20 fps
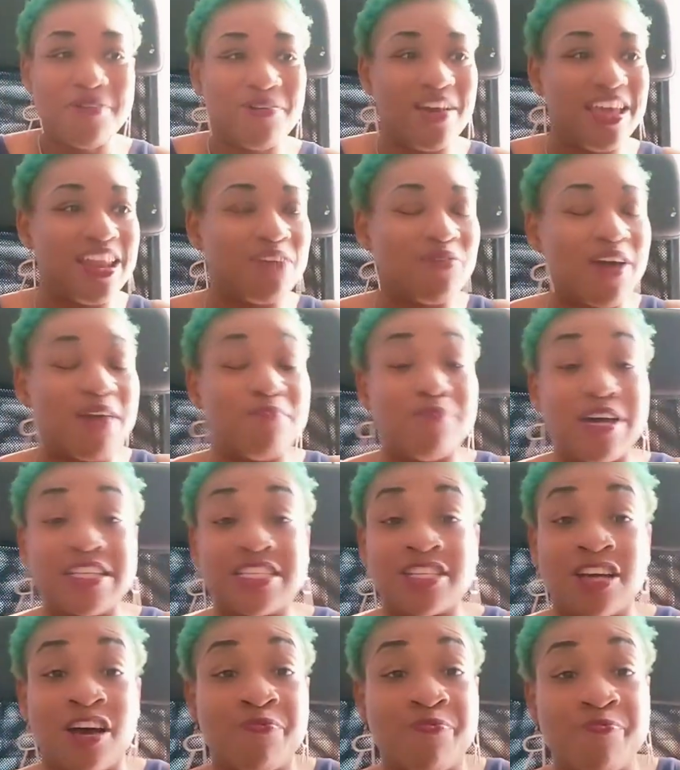Anyway,
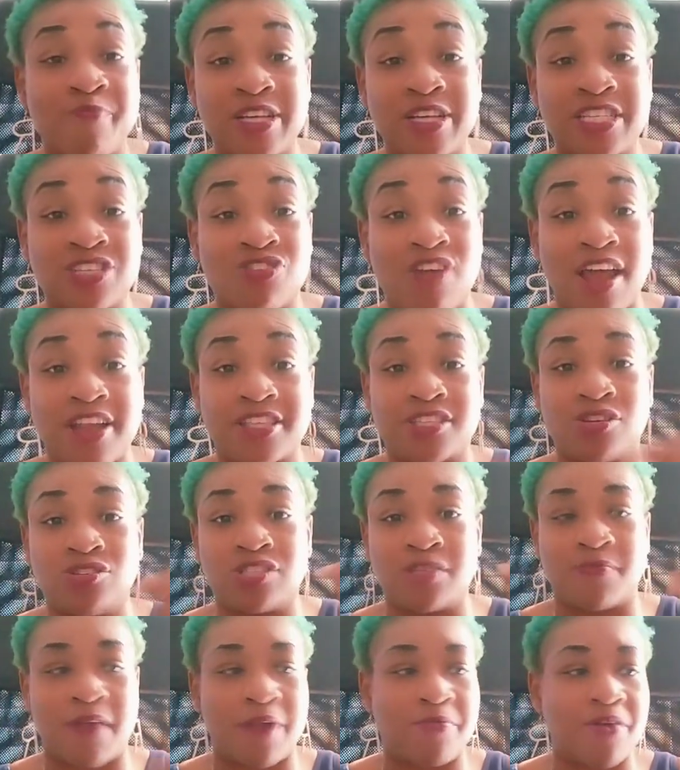much up, much
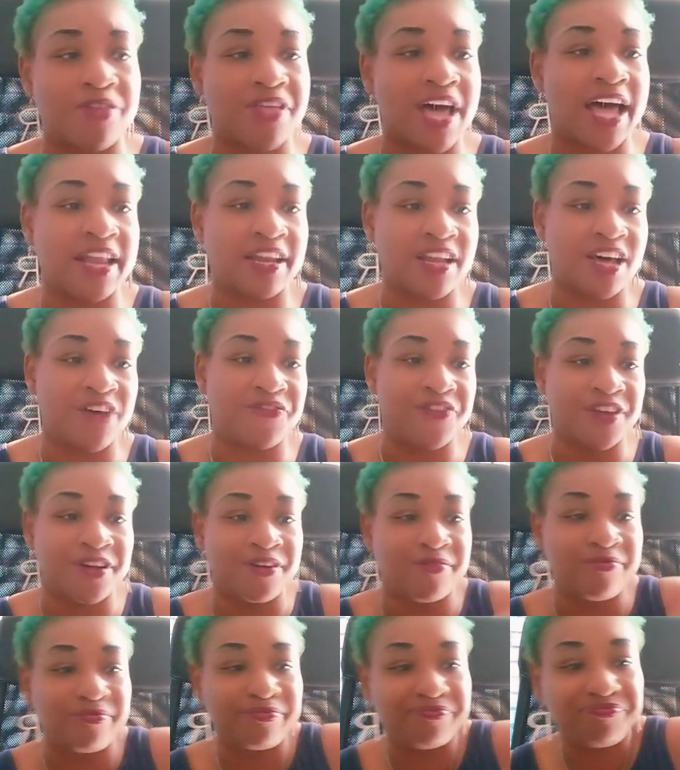gratitude to my brother. I love
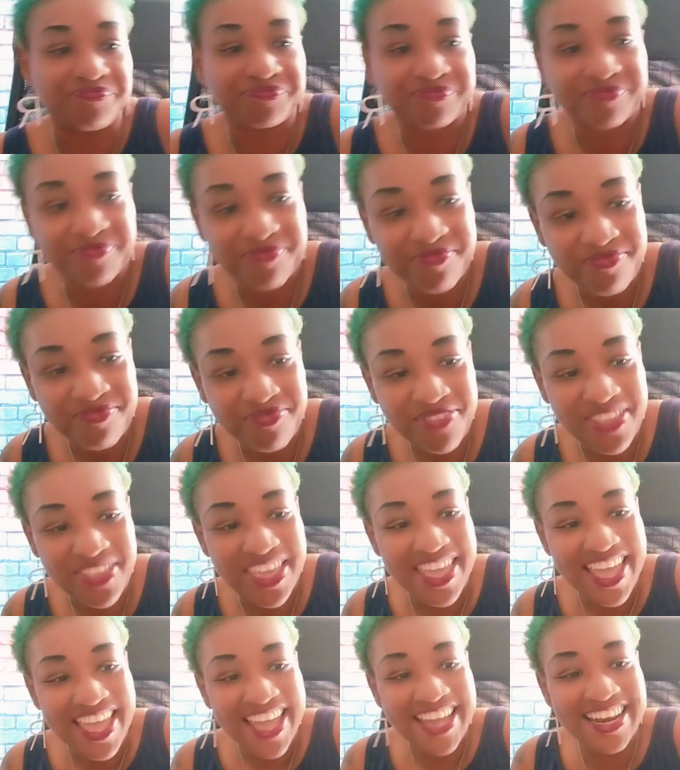him.
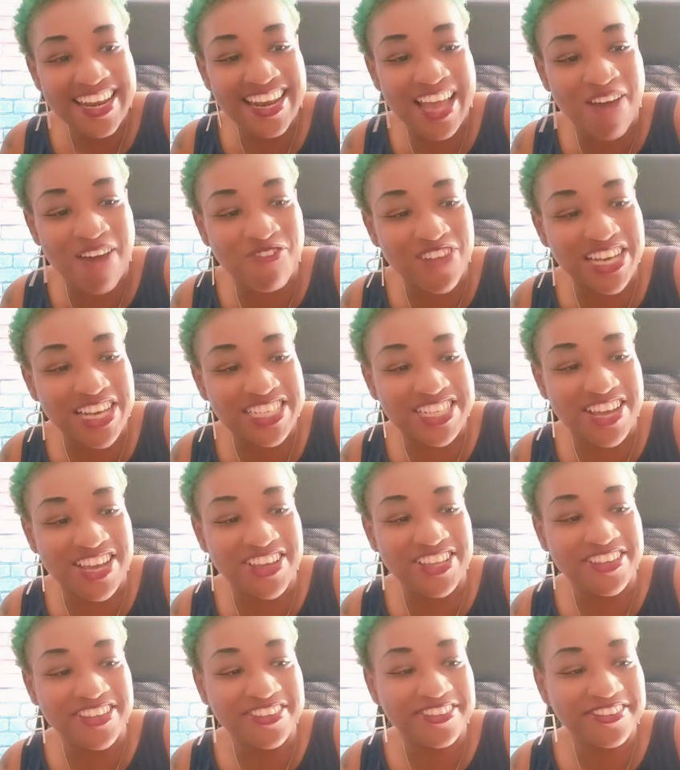I'm finna
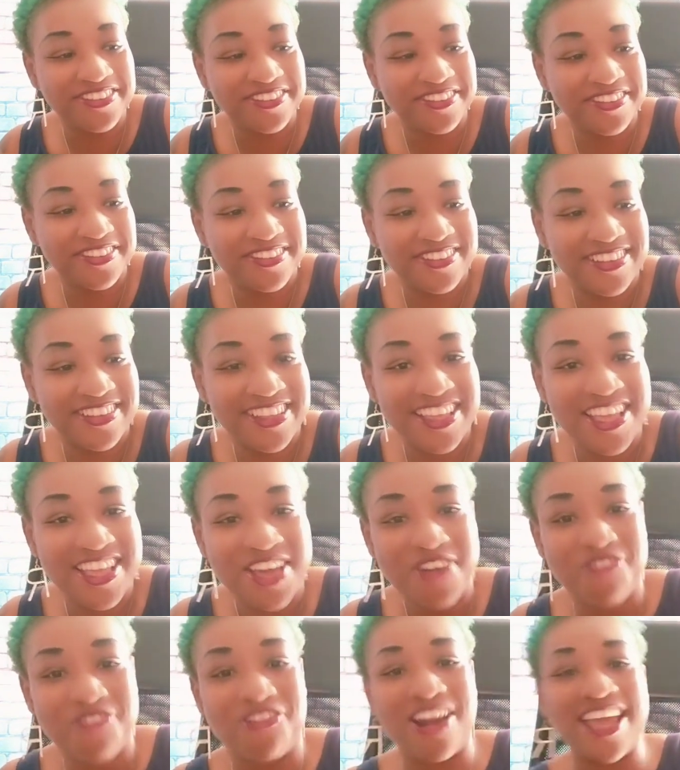show you.
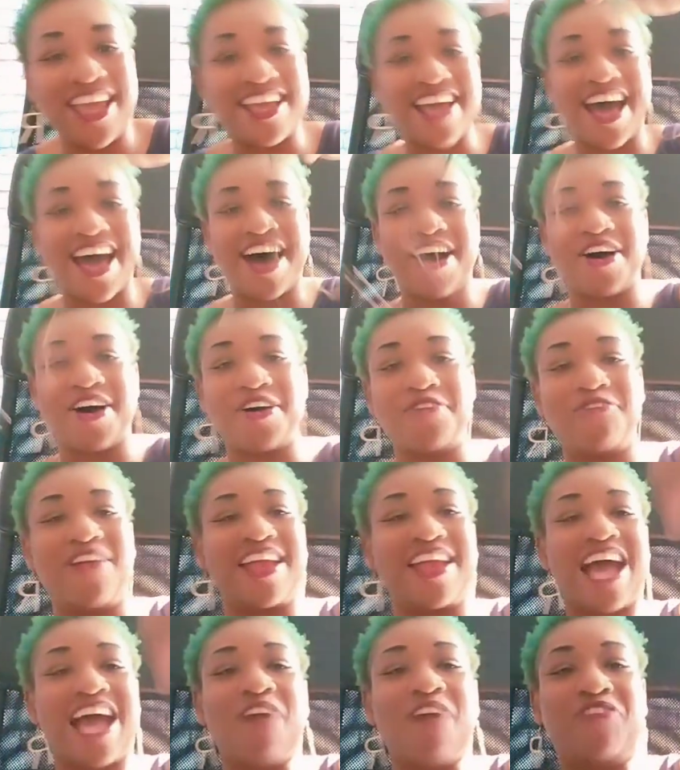Rico, Rico,
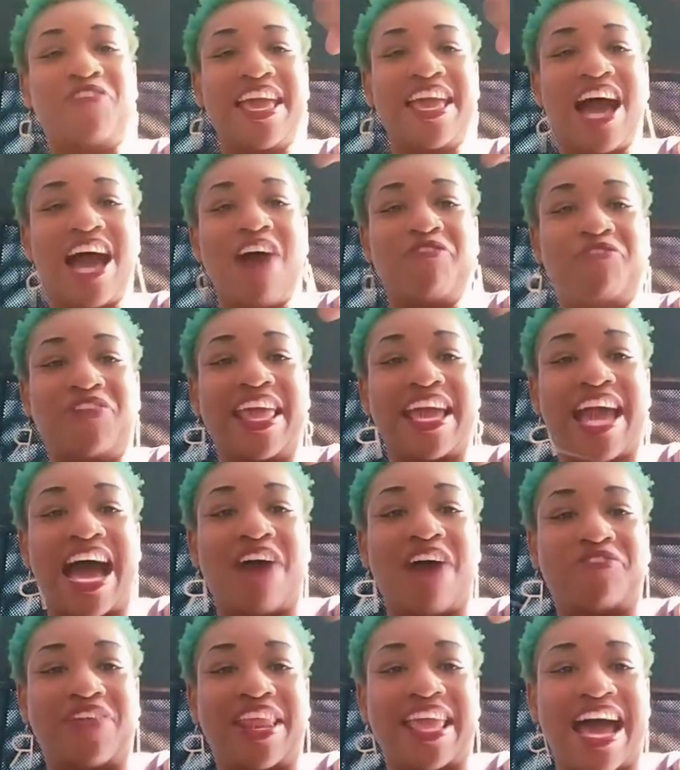Rico, Rico,
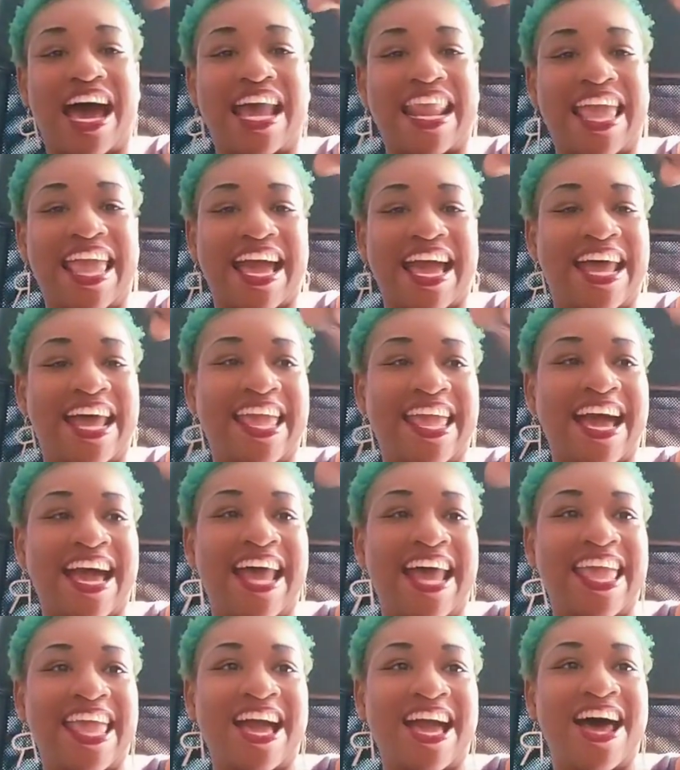Rico,
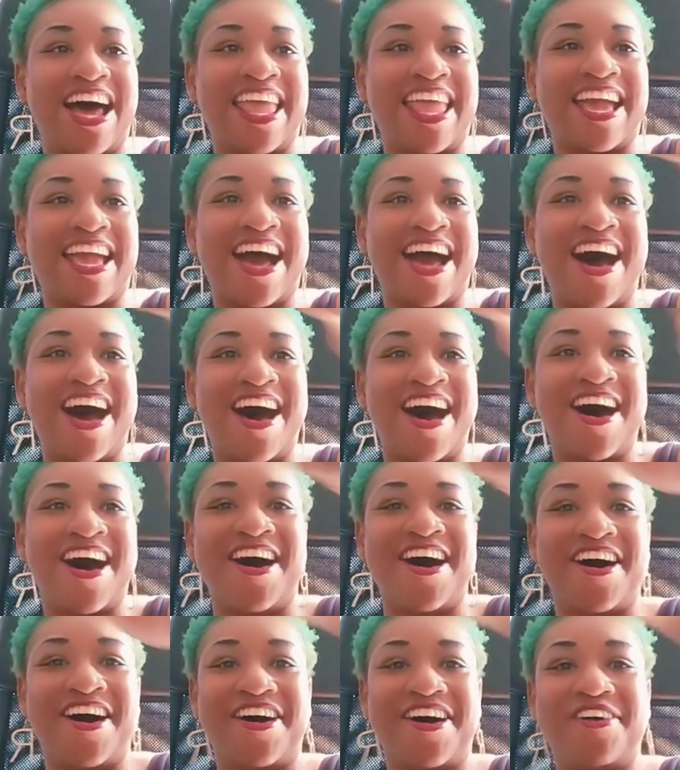Rico, Rico, Rico,
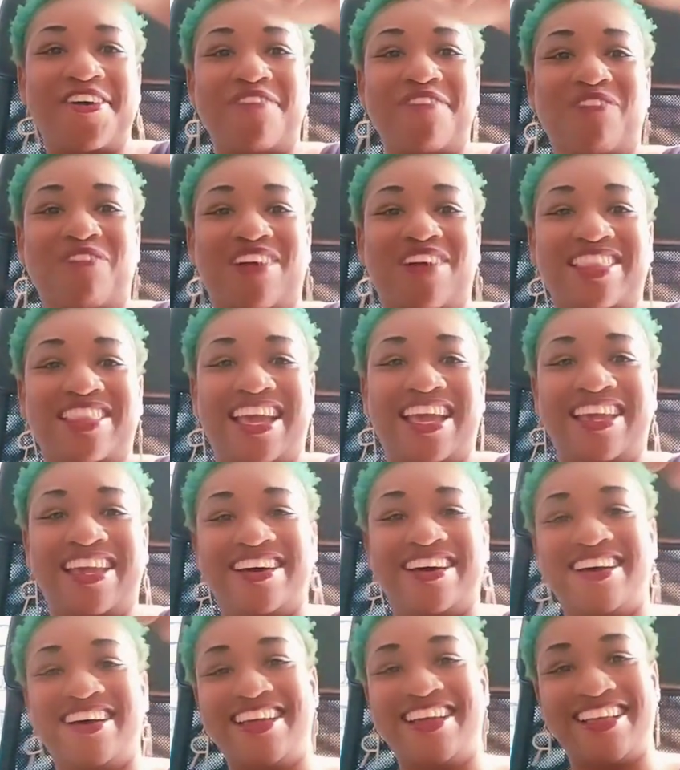Rico. My brother ain't
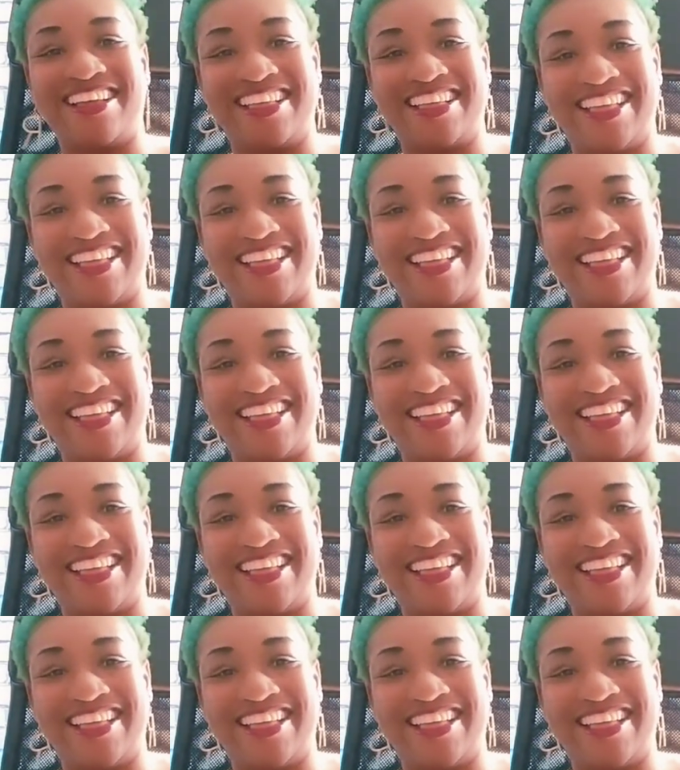here.